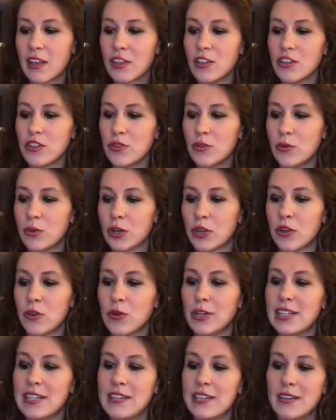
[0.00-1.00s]
You are
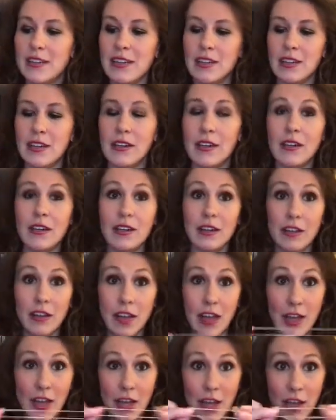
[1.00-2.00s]
going to need
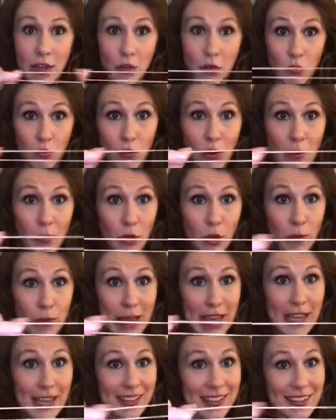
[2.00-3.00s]
a rubber
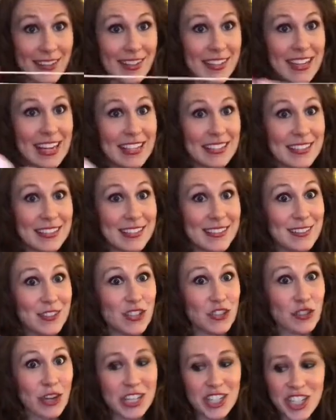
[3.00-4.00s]
band, nice and
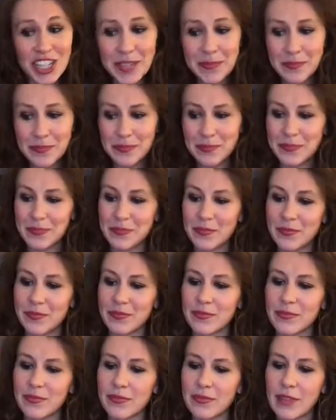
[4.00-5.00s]
stretchy.
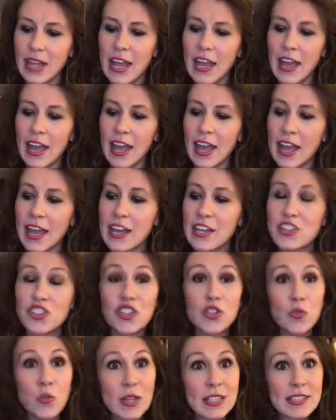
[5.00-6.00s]
And
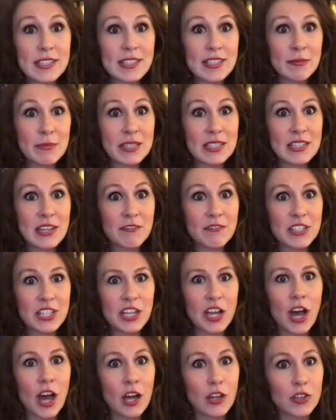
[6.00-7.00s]
you'll want some stuff to
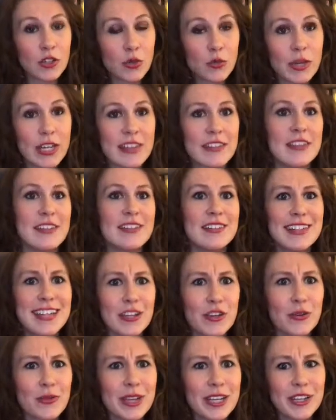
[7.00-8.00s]
color with and
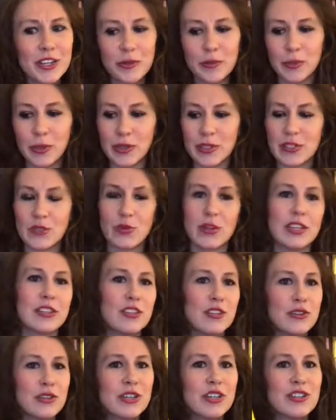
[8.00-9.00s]
decorate your books with.
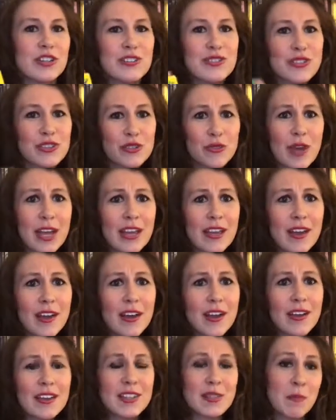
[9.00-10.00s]
You can use
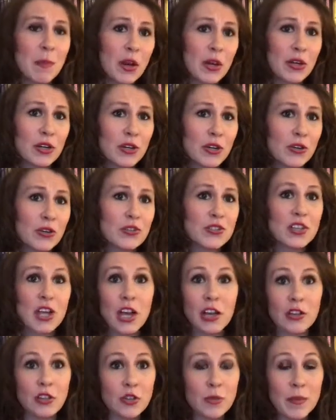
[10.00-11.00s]
crayons, markers,
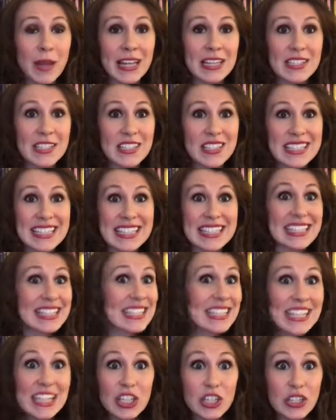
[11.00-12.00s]
colored pencils,
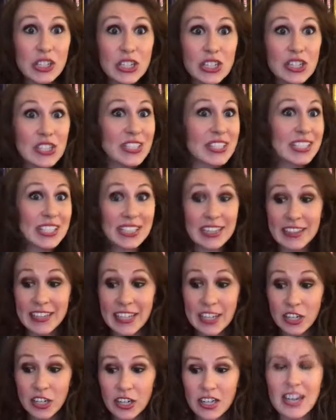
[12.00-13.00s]
stickers,
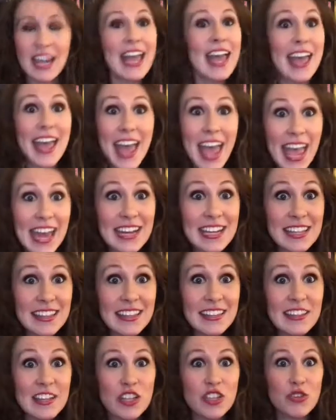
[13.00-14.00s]
glitter,
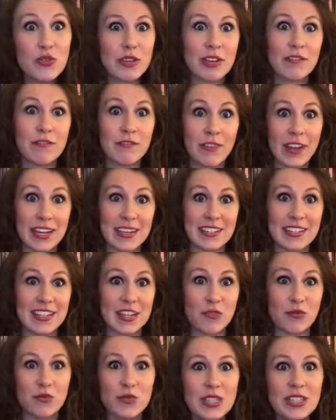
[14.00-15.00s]
anything that you can find to get
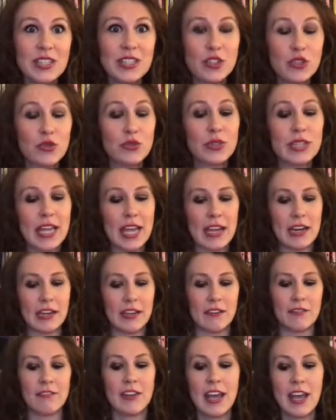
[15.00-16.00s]
really
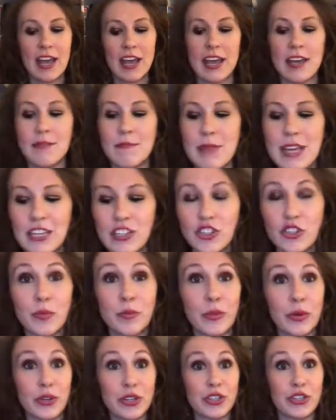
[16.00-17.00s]
creative and make your
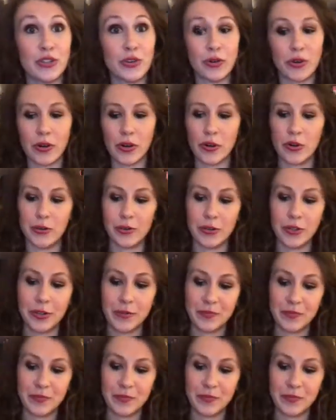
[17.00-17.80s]
book your own.